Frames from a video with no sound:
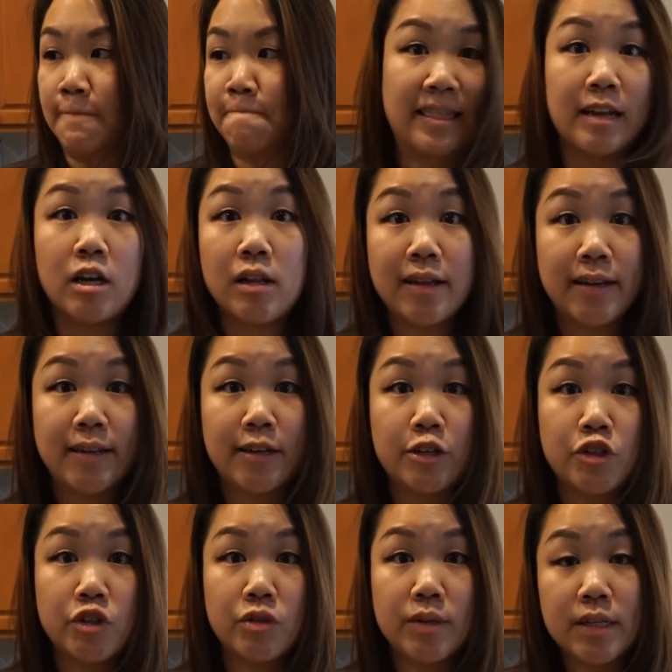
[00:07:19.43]
I think all I need to
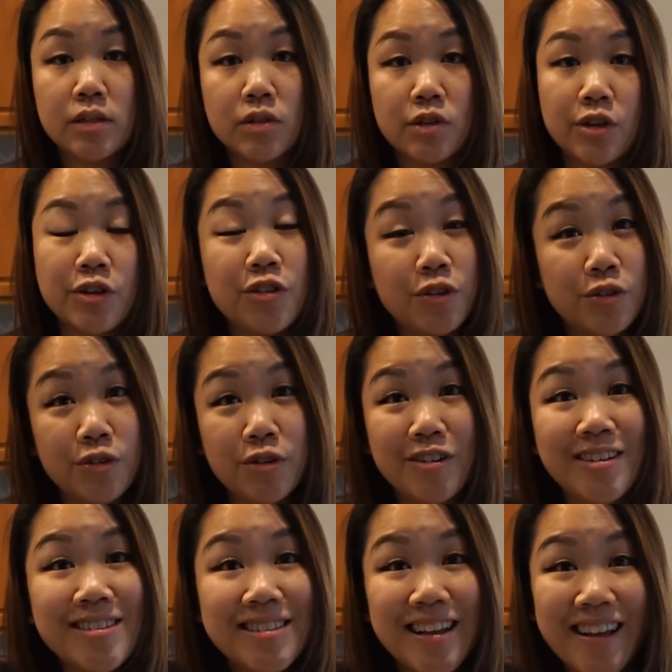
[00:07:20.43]
do is cook the
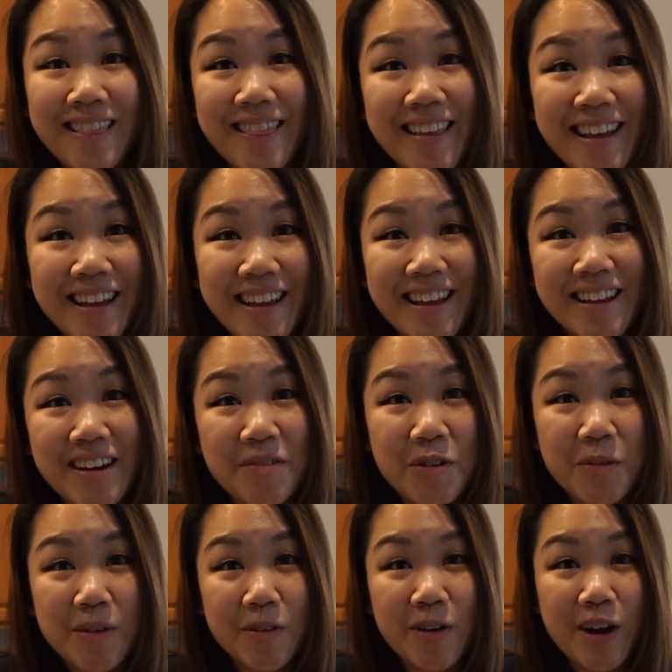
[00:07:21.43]
noodles and then
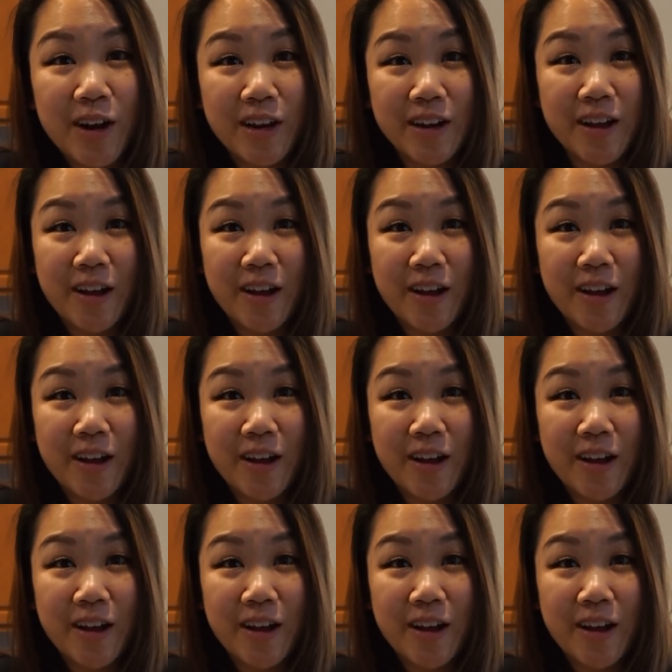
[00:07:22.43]
we'll be ready to